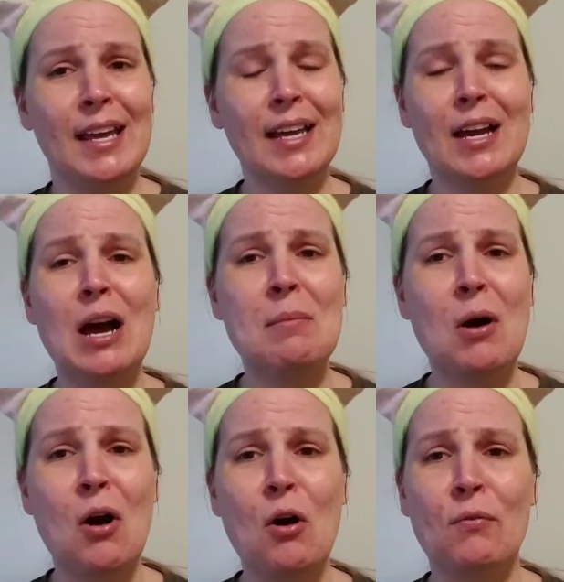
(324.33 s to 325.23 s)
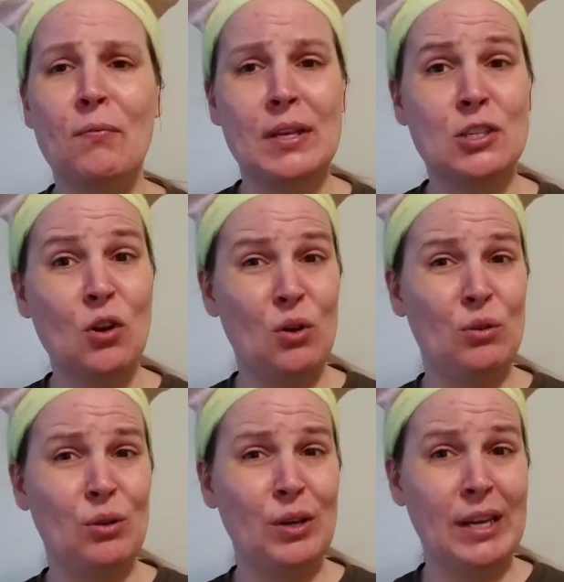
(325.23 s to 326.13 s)
it can come off as
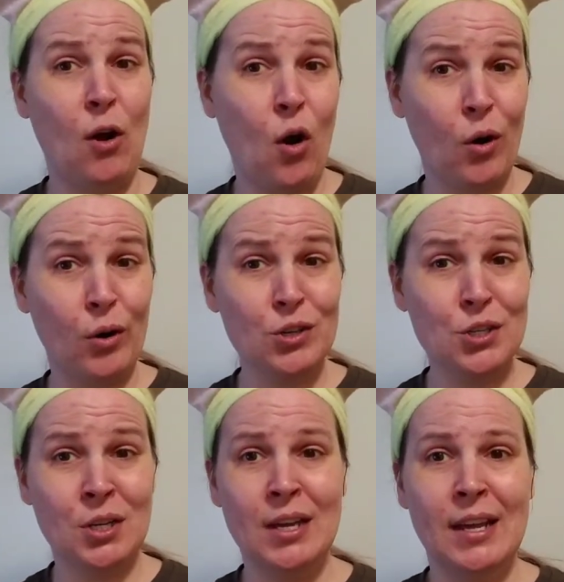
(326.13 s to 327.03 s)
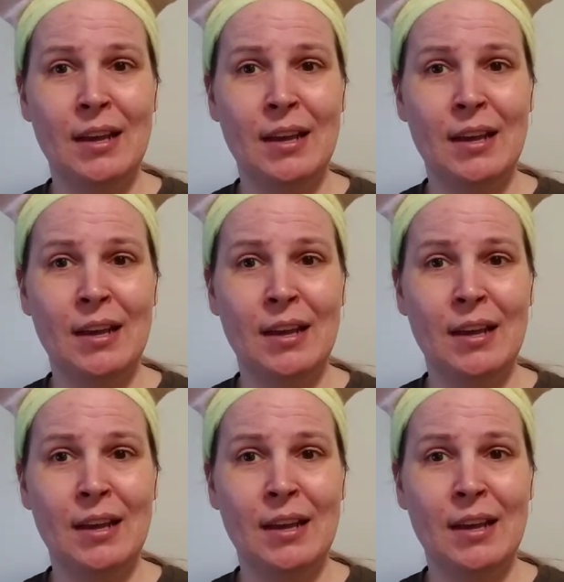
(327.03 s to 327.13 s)
looking harsh,